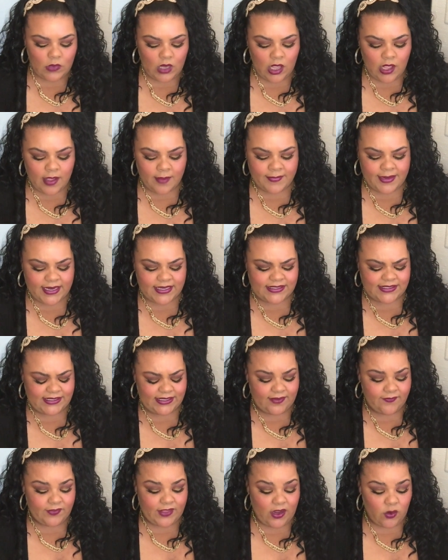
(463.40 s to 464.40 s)
um, and
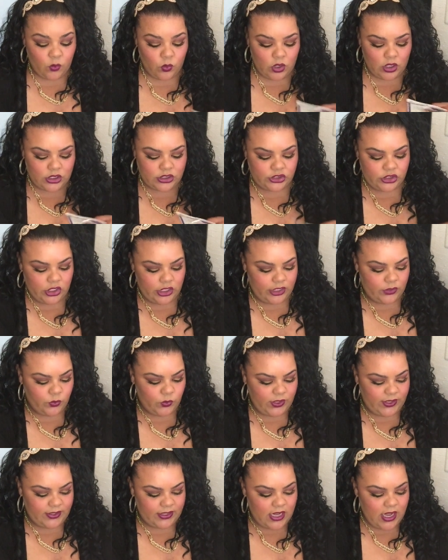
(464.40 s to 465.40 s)
see if that works good
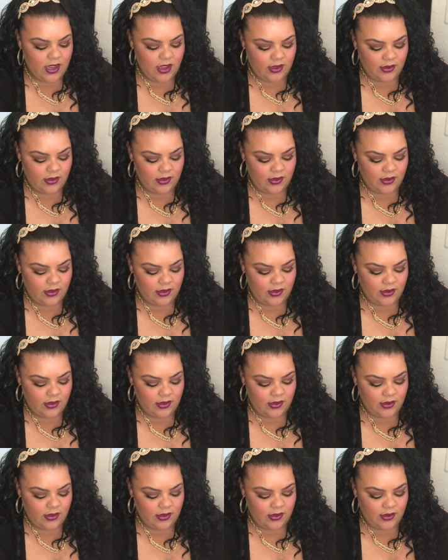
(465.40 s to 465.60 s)
with